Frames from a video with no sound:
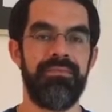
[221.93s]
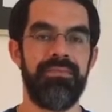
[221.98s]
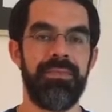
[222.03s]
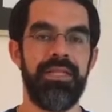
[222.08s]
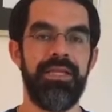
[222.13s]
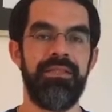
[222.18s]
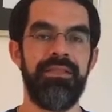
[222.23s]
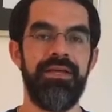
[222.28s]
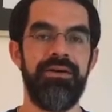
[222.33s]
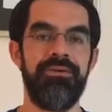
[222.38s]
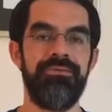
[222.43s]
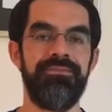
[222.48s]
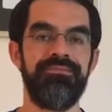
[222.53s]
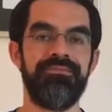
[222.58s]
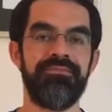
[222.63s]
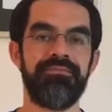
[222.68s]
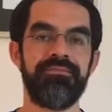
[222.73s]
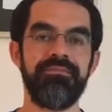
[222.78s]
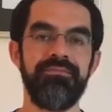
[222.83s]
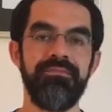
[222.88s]
And now,
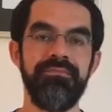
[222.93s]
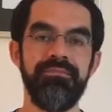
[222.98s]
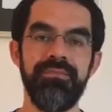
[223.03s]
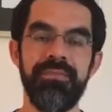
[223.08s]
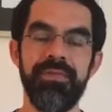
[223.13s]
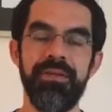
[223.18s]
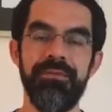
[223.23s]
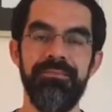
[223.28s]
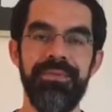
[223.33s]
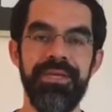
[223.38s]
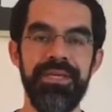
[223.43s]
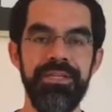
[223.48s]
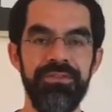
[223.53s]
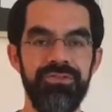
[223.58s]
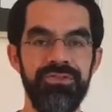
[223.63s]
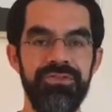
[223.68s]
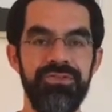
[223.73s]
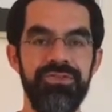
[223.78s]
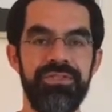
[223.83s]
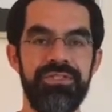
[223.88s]
begin to
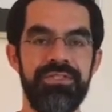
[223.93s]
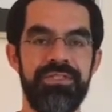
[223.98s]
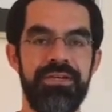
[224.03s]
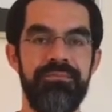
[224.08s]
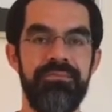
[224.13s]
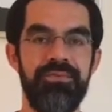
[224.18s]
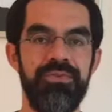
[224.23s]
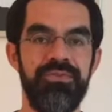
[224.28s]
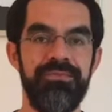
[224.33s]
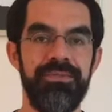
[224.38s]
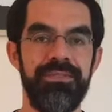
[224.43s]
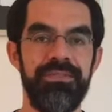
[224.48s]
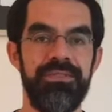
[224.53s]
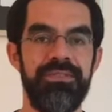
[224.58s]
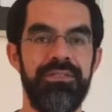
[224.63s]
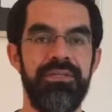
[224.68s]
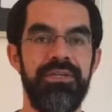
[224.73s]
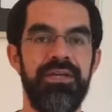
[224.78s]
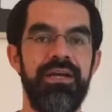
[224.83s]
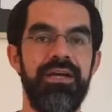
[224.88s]
do the same movement.
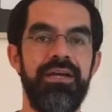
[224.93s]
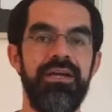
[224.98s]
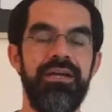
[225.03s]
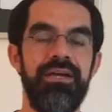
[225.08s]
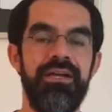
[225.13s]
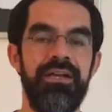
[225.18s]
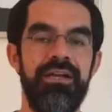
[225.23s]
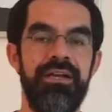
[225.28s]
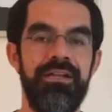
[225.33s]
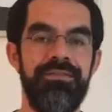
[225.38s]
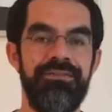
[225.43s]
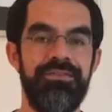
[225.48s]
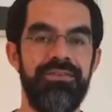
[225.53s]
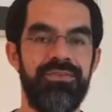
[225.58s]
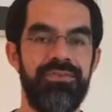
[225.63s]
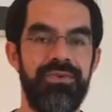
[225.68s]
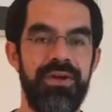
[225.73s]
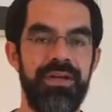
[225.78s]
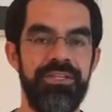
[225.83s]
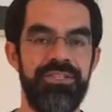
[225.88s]
Lift the
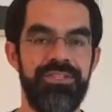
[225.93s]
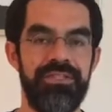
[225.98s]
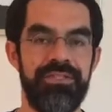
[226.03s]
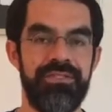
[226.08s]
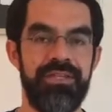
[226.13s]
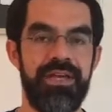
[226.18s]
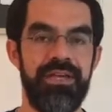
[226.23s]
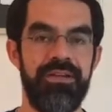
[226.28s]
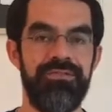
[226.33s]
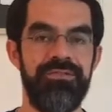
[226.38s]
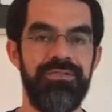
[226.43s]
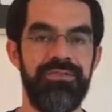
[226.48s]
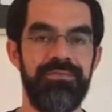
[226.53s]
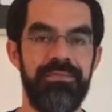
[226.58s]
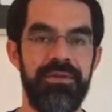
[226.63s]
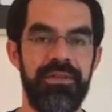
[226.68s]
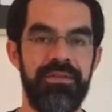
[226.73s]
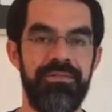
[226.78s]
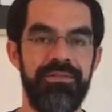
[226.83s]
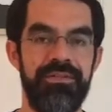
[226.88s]
right side of your
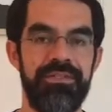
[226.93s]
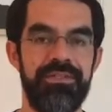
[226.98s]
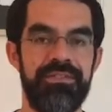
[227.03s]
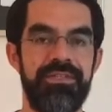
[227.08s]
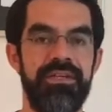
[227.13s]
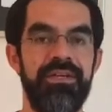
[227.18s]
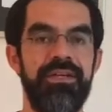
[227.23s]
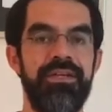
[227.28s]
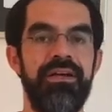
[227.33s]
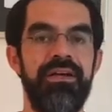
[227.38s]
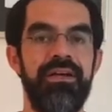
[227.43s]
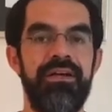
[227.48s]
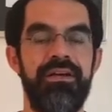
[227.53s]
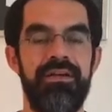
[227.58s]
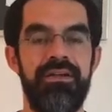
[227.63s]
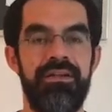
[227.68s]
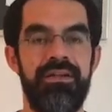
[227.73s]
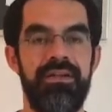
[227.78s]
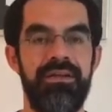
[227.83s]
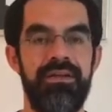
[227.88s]
pelvis,
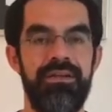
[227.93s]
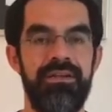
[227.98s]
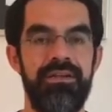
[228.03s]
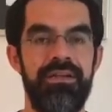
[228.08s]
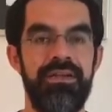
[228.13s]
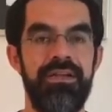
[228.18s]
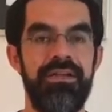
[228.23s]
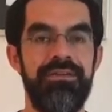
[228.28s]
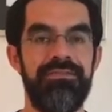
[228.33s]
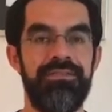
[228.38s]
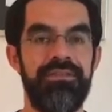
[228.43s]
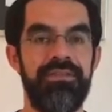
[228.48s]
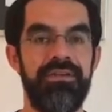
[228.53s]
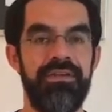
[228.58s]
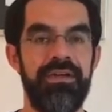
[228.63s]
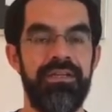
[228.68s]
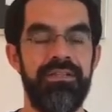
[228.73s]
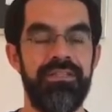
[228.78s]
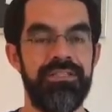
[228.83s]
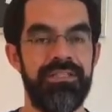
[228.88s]
lift
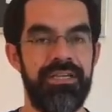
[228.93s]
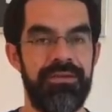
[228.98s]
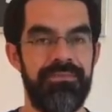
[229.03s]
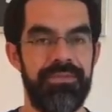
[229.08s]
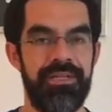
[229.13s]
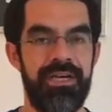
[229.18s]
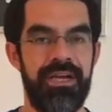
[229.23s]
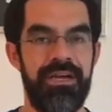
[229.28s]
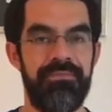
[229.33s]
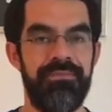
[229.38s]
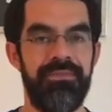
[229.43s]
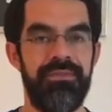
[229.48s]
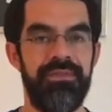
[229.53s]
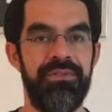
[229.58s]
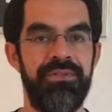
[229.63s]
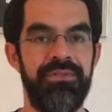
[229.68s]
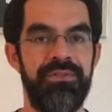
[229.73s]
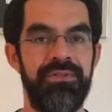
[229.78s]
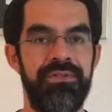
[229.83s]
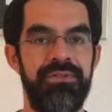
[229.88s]
at the same time
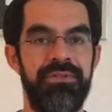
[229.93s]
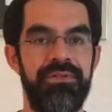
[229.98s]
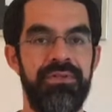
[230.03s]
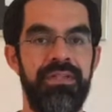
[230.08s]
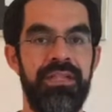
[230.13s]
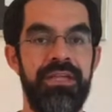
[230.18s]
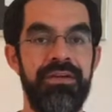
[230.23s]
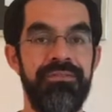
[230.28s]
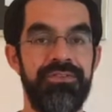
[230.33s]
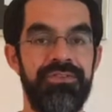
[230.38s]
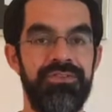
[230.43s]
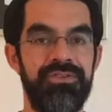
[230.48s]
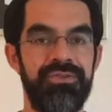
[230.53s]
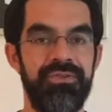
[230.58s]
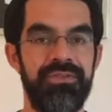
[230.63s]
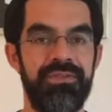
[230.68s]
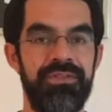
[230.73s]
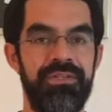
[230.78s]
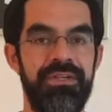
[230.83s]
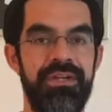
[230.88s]
the left
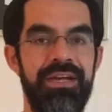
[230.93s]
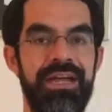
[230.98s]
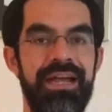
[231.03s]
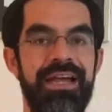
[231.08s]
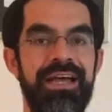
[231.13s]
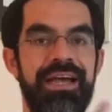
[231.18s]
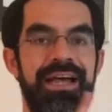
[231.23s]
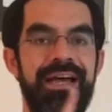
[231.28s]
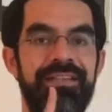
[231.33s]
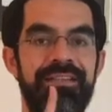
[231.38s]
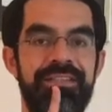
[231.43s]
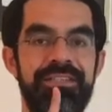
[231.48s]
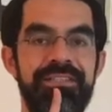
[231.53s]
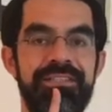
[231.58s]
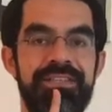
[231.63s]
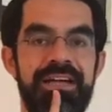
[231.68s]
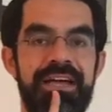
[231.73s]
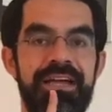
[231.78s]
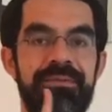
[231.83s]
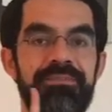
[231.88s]
shoulder, and this
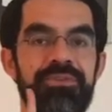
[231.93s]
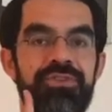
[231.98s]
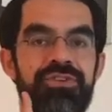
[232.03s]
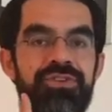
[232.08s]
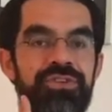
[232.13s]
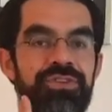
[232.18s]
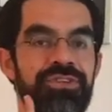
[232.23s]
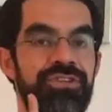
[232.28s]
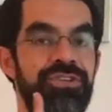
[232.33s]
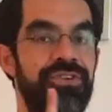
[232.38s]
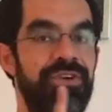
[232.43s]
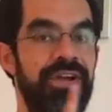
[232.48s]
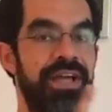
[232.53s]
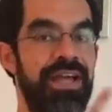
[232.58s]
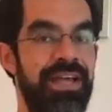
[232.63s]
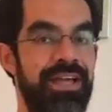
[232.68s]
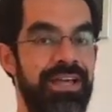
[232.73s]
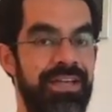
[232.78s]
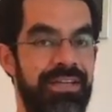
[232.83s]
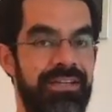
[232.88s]
time turn your
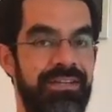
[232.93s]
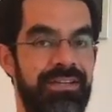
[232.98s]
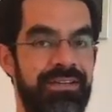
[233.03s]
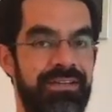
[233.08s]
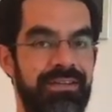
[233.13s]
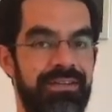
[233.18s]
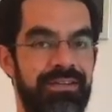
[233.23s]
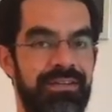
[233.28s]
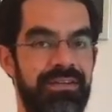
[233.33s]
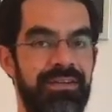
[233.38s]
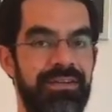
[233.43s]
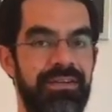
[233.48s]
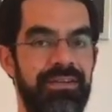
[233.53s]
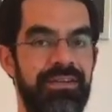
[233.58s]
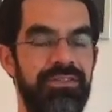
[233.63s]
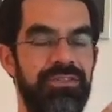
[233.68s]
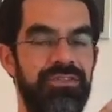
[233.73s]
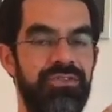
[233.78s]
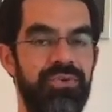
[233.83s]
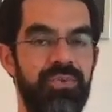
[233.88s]
head
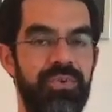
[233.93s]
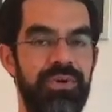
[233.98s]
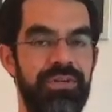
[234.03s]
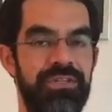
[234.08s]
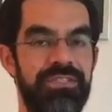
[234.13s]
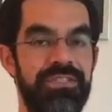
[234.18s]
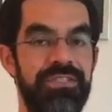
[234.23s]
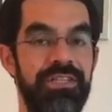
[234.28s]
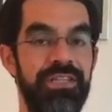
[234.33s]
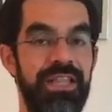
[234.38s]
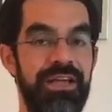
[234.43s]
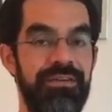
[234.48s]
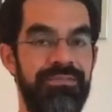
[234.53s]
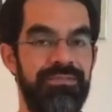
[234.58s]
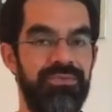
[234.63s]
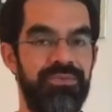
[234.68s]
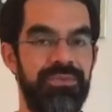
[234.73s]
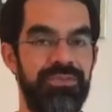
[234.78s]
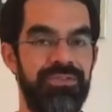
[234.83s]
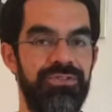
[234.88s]
towards the
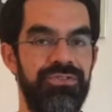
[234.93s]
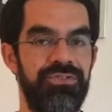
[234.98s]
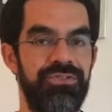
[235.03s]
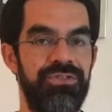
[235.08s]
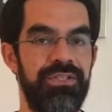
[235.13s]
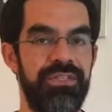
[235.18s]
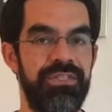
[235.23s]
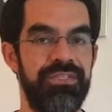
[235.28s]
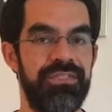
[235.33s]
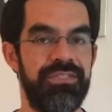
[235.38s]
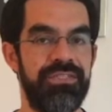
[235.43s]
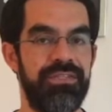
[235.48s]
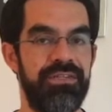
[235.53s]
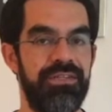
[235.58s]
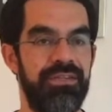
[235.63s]
left when you do this.